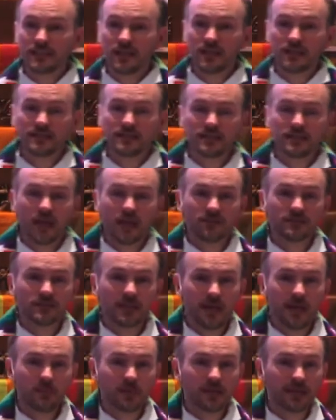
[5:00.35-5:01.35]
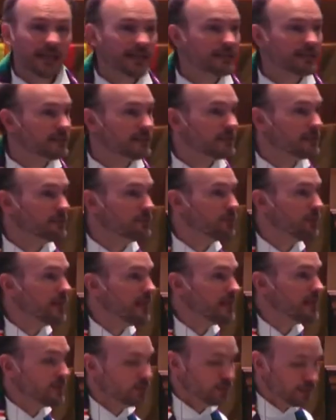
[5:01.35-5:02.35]
ourselves up against the
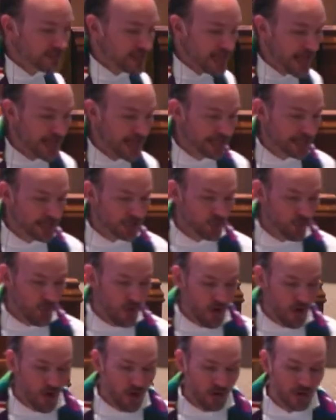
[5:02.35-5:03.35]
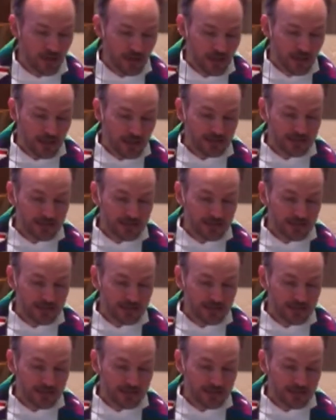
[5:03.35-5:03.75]
brick retaining wall to